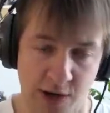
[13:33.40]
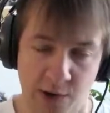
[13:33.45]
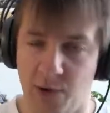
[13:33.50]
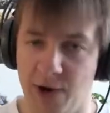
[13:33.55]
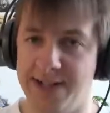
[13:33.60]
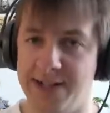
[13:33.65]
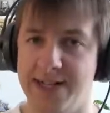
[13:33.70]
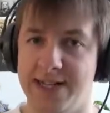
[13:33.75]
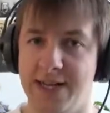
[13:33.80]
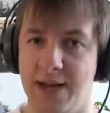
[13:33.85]
I
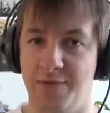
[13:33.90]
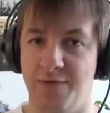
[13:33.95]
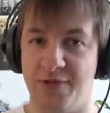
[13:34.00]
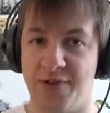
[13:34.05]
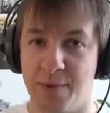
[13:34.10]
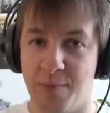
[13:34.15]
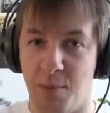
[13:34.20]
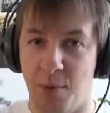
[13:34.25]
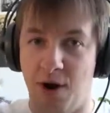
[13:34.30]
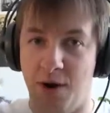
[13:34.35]
wanted
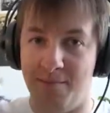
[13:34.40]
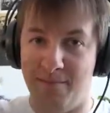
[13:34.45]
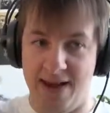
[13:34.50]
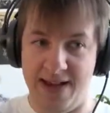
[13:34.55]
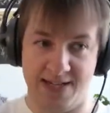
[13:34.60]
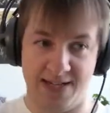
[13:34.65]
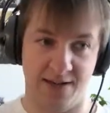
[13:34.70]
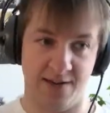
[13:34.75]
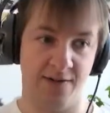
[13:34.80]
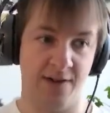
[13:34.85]
something more
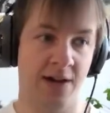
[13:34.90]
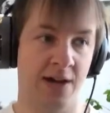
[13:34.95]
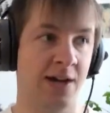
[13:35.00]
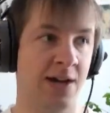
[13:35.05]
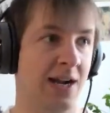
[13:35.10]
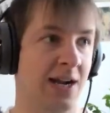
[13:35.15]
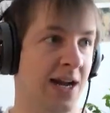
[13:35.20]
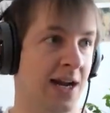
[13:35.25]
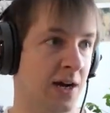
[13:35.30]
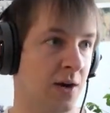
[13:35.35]
massive,
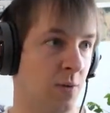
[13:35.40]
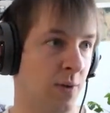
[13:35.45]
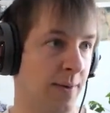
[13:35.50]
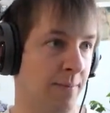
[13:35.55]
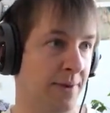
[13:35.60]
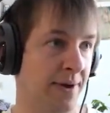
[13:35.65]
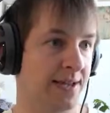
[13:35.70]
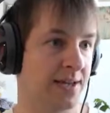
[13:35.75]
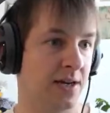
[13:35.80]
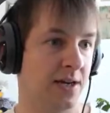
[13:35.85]
like a way
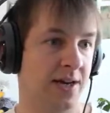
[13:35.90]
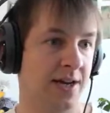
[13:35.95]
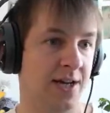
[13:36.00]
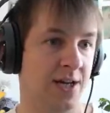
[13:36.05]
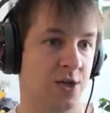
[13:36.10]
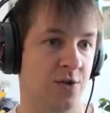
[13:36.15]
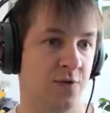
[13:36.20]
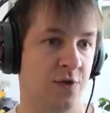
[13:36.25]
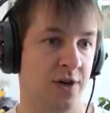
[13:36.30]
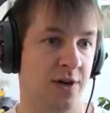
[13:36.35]
better
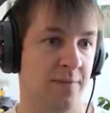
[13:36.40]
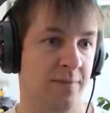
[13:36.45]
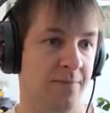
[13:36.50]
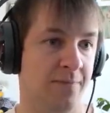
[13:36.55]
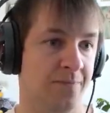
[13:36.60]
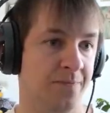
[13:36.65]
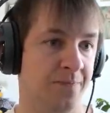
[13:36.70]
cage for him.